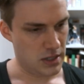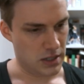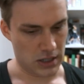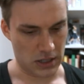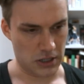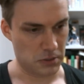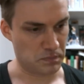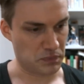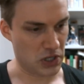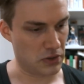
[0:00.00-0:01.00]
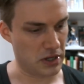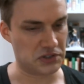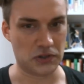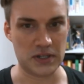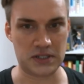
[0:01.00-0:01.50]
Okay,
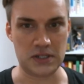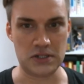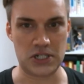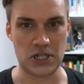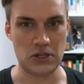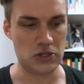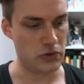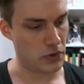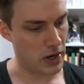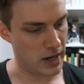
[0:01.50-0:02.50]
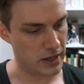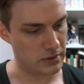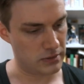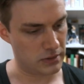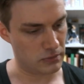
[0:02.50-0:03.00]
so let's continue
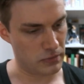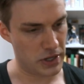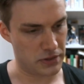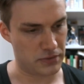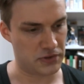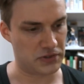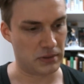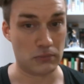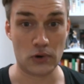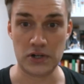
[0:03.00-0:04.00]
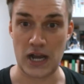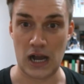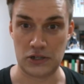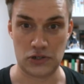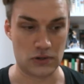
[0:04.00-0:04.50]
on with some more
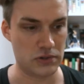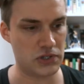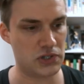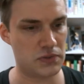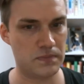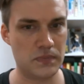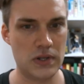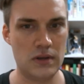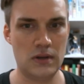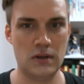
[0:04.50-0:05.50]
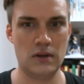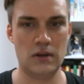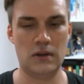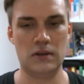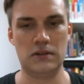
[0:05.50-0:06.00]
Dodgers.
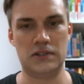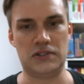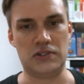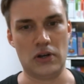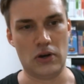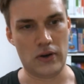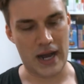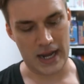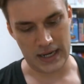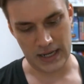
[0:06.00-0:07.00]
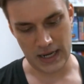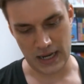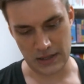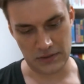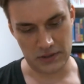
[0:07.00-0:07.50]
So I
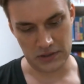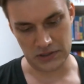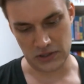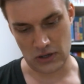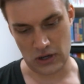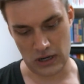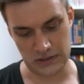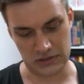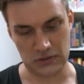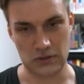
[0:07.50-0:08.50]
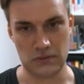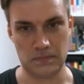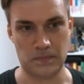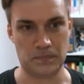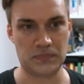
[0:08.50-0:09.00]
got this
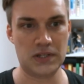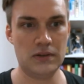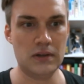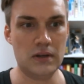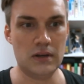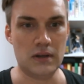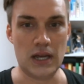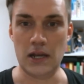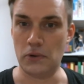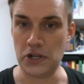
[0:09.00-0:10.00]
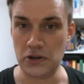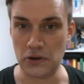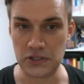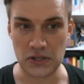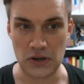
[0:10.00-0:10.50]
awesome... Hey, what do you know?
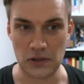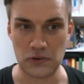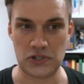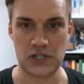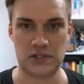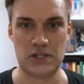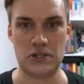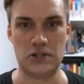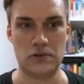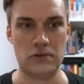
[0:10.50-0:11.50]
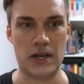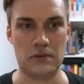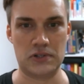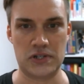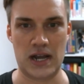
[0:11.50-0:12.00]
It's another 62. That
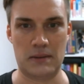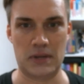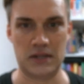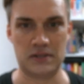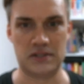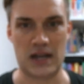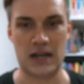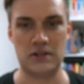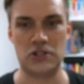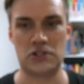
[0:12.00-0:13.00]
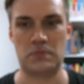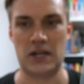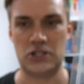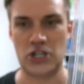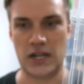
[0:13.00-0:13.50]
was not by design, just by
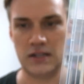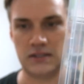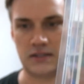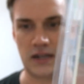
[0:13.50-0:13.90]
chance.